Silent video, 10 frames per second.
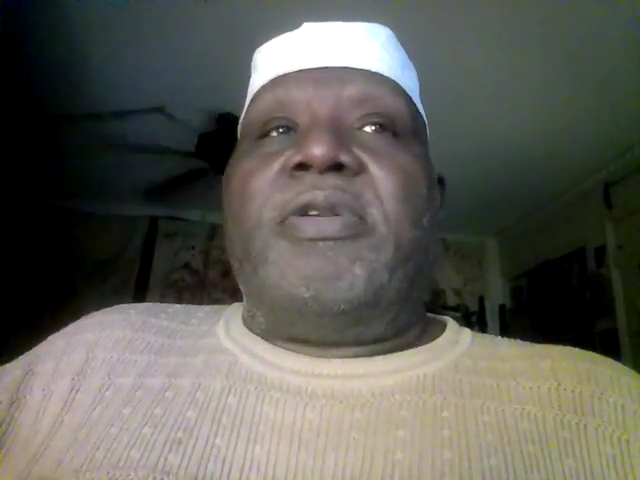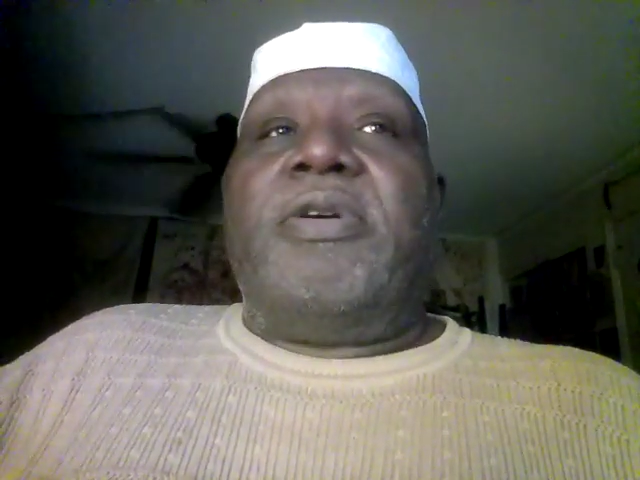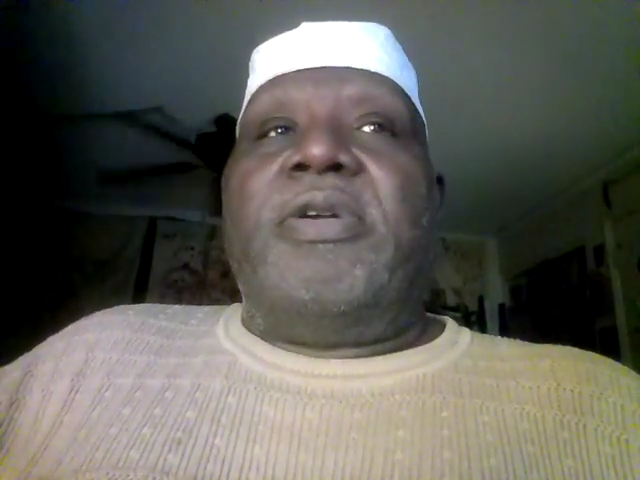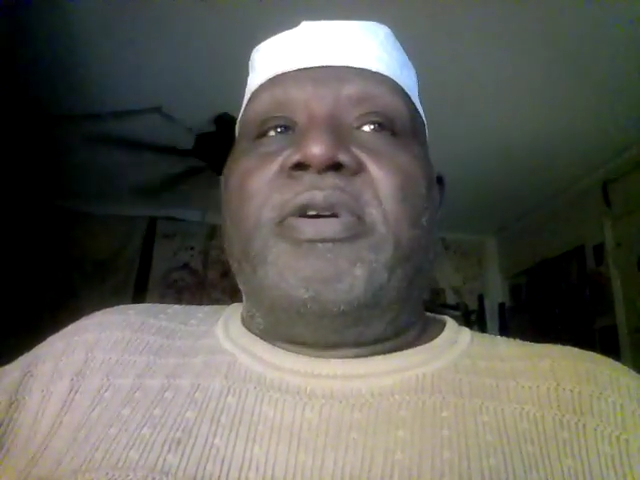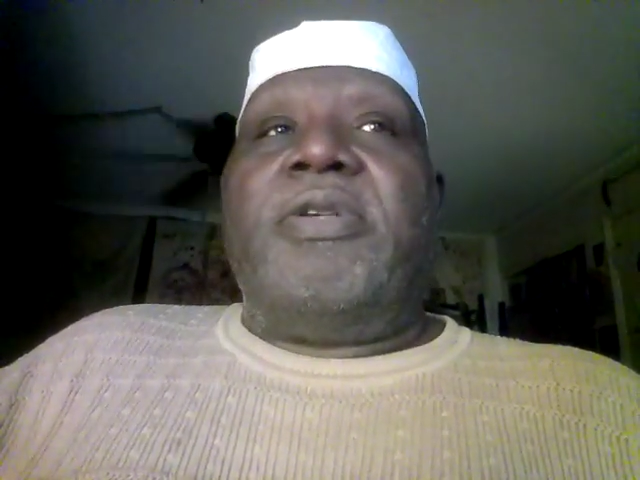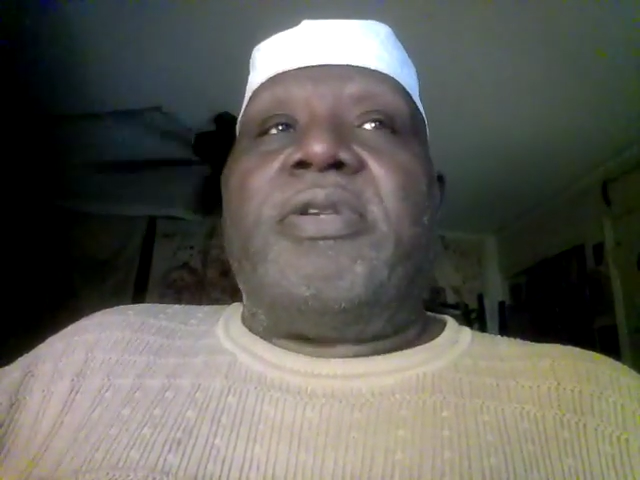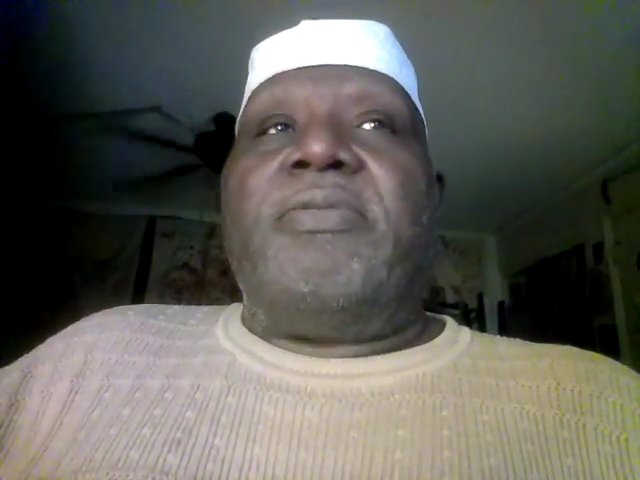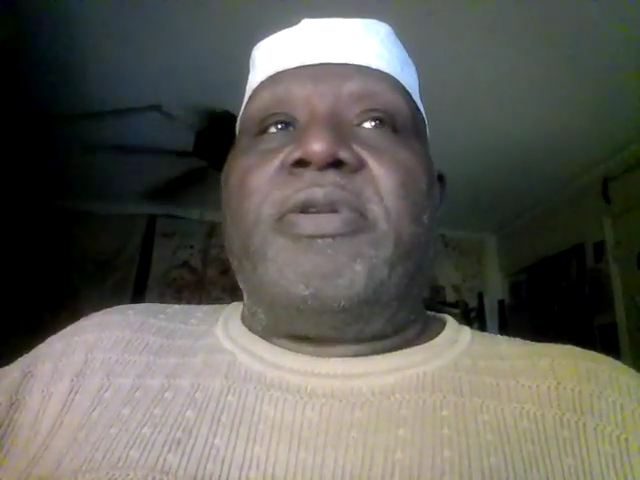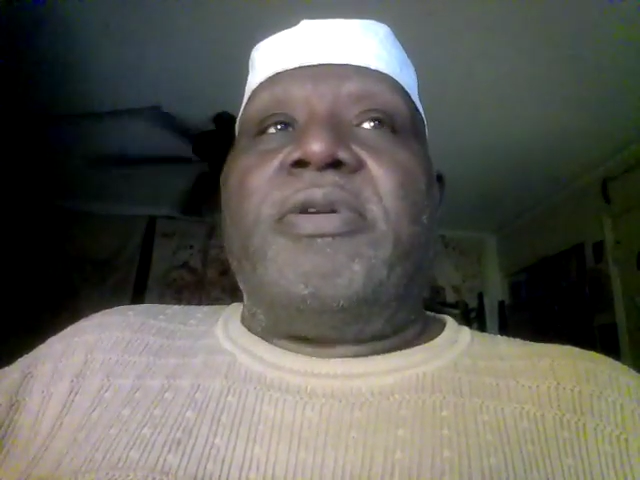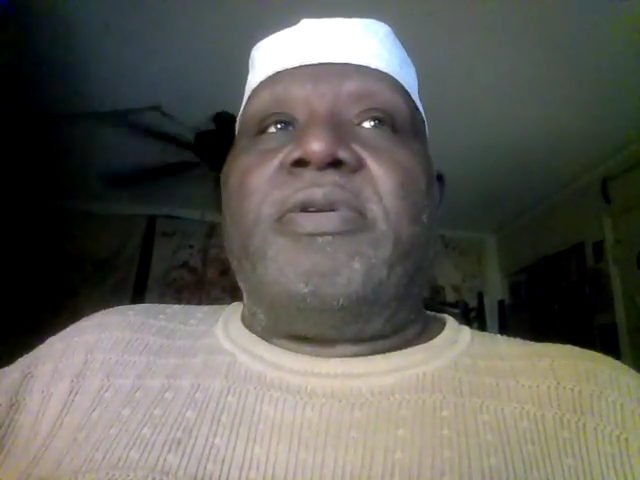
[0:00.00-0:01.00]
It's growing
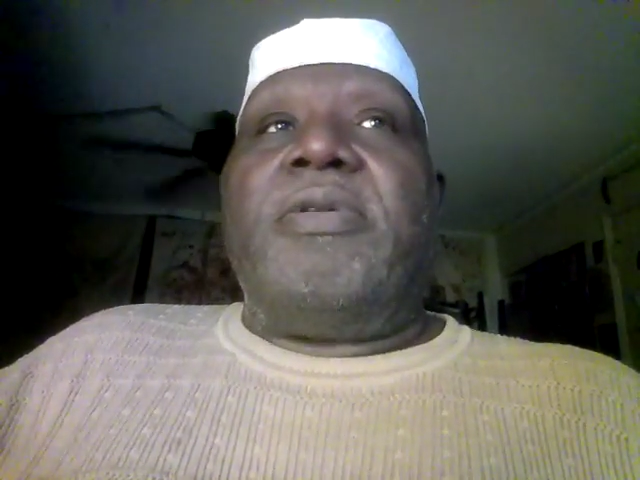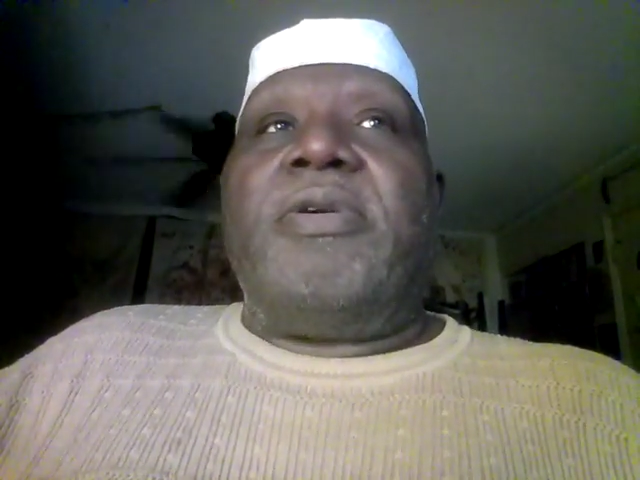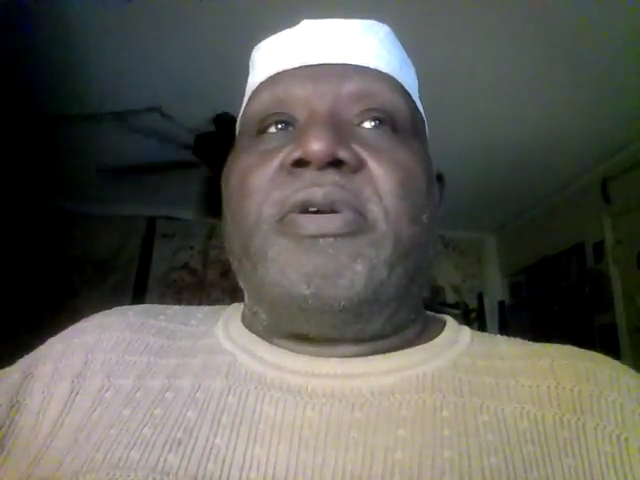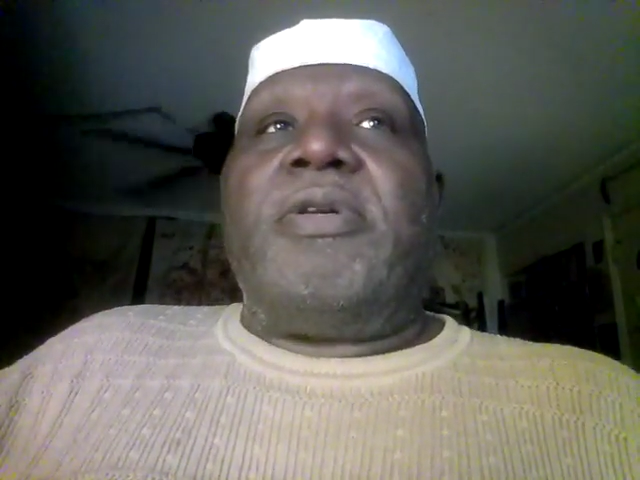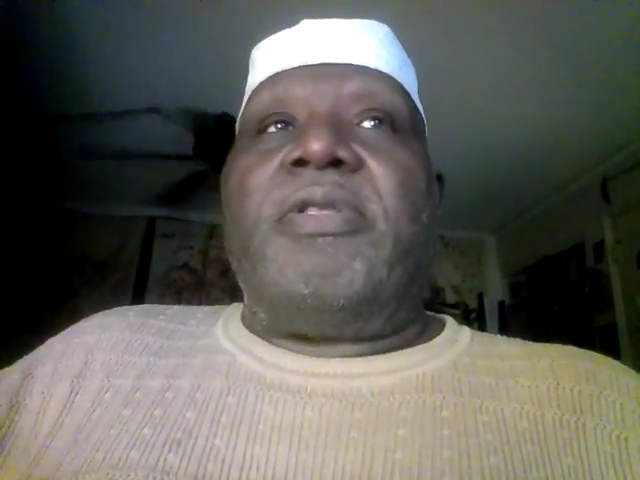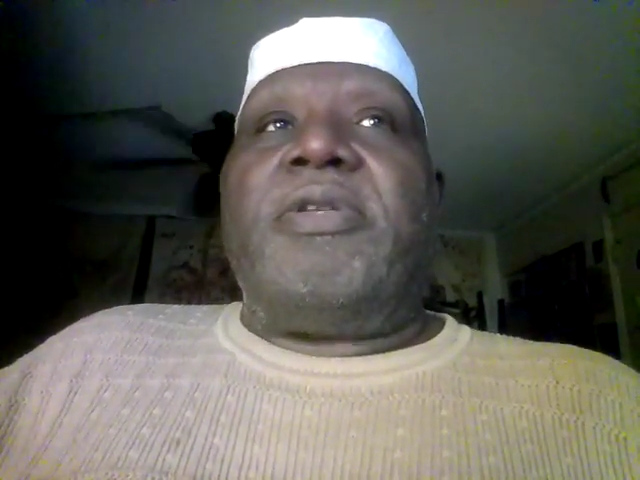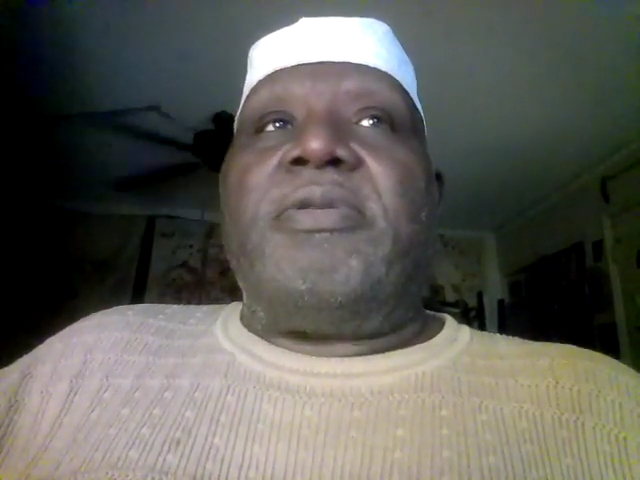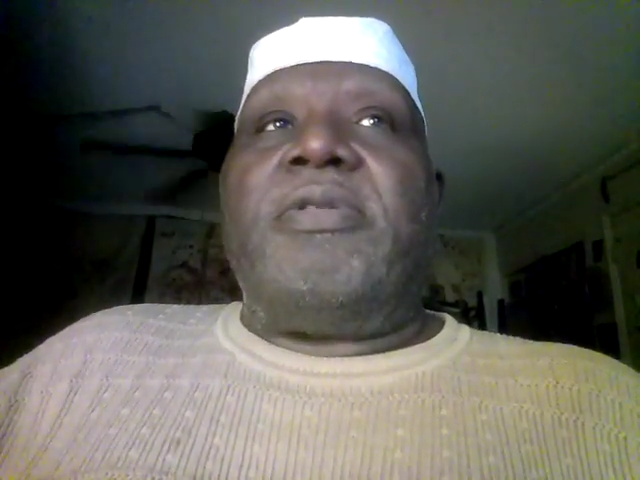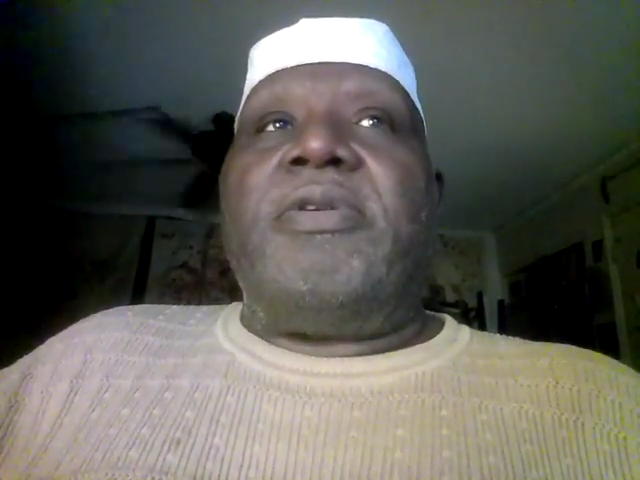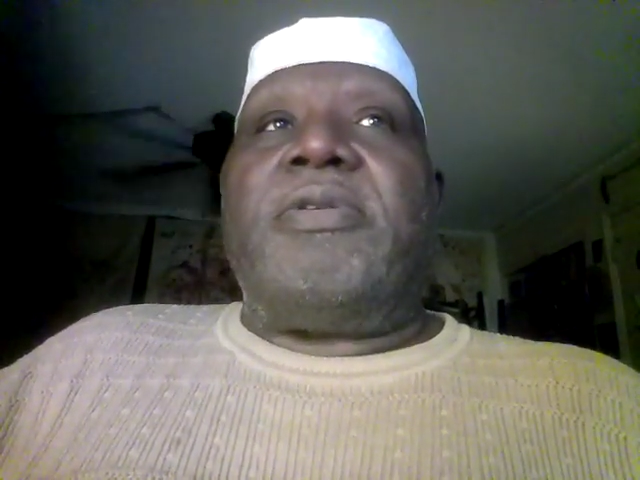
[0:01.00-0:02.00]
slowly, but I need
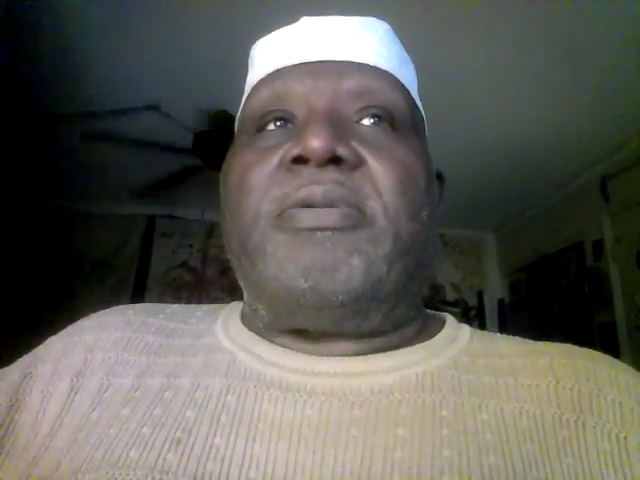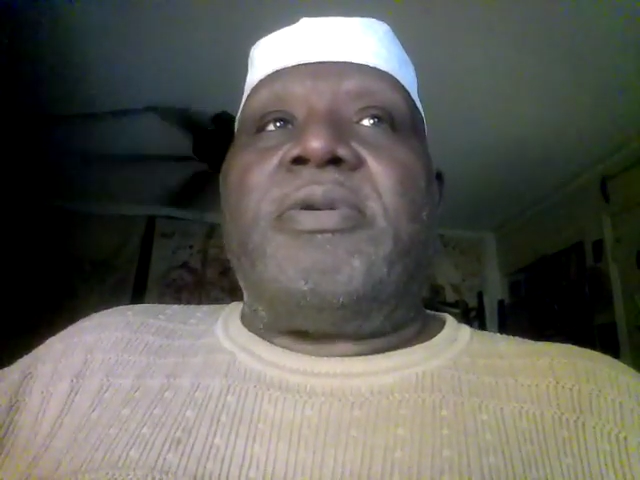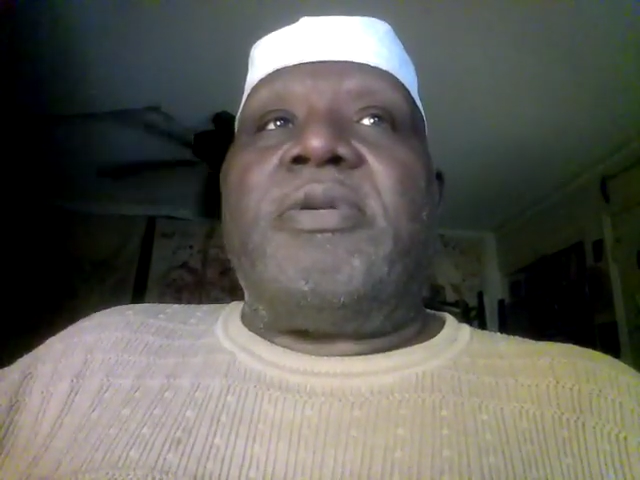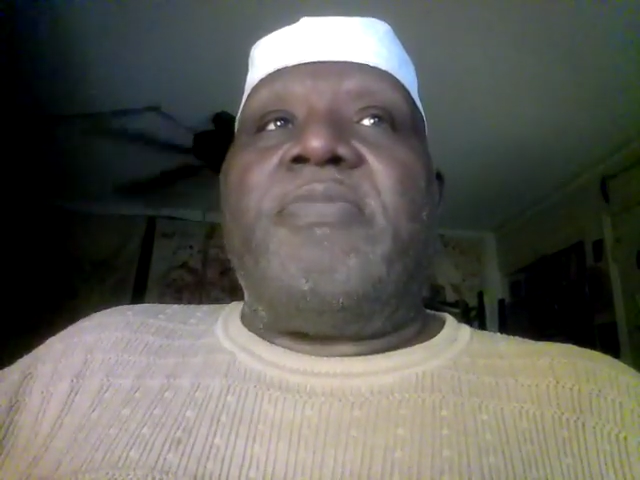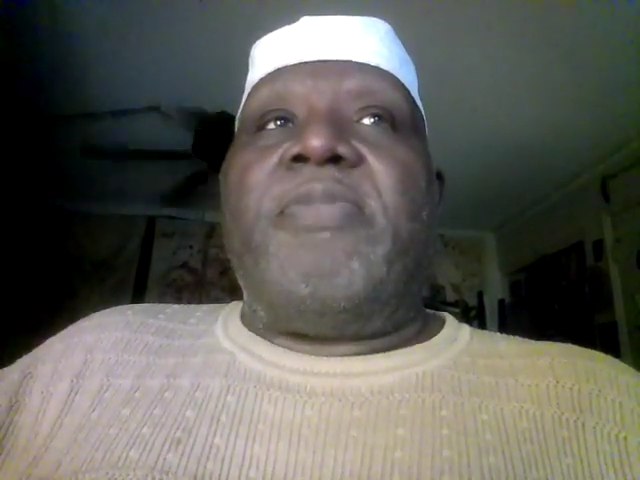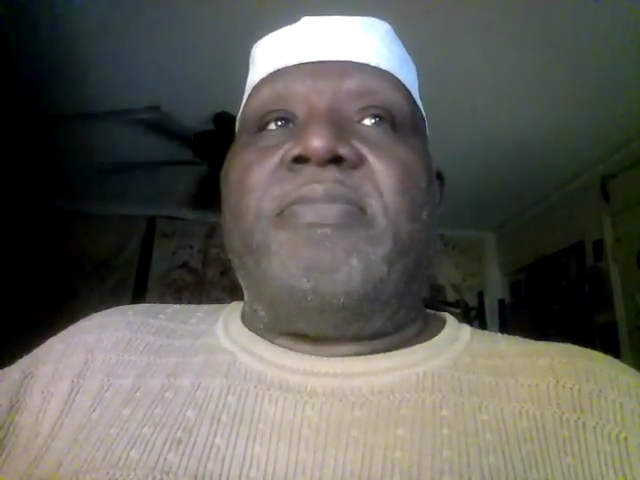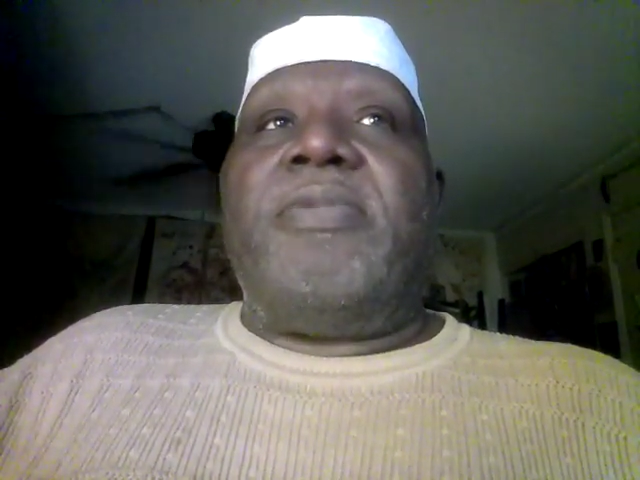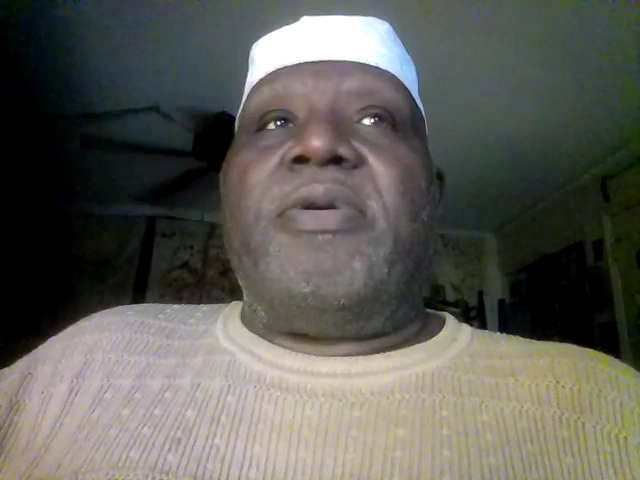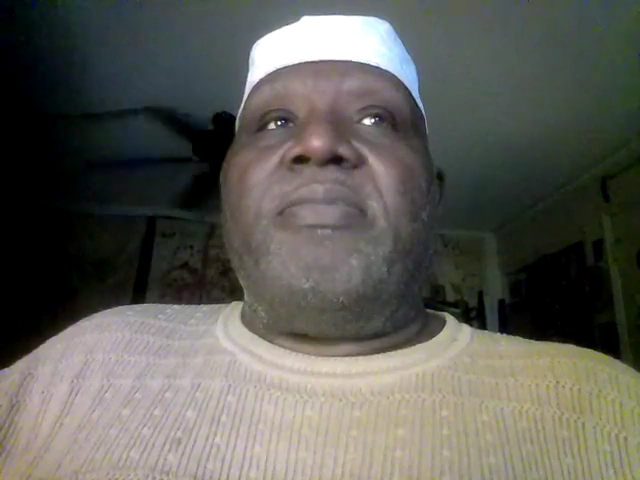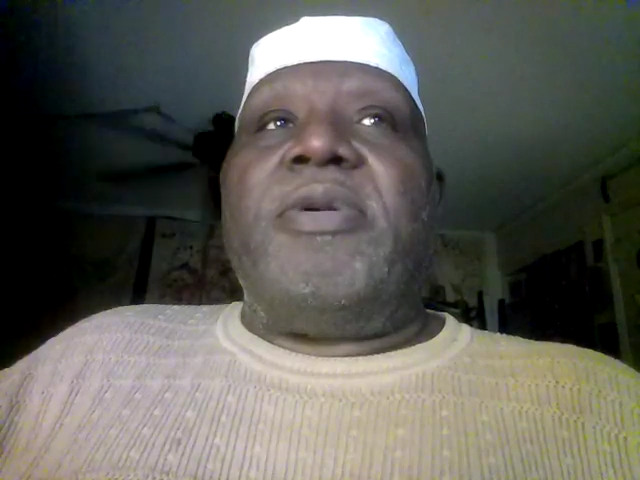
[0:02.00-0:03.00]
for it to keep on
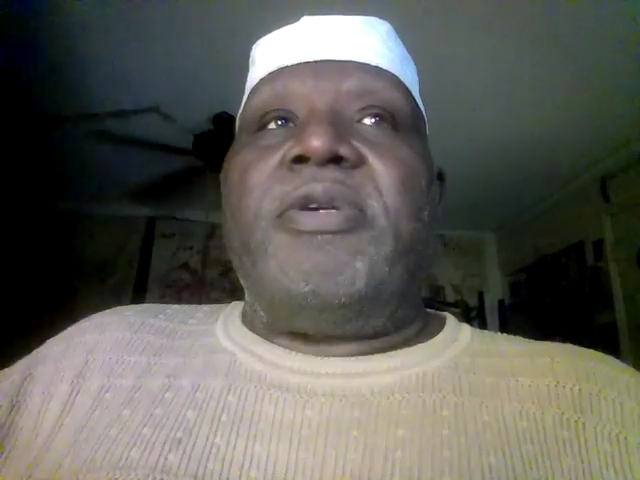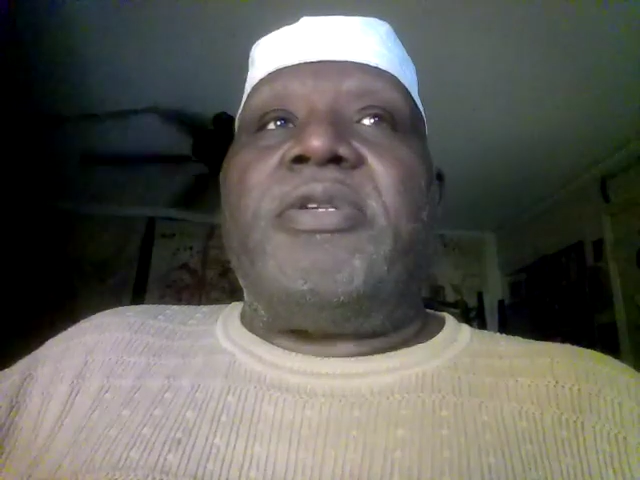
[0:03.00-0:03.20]
growing.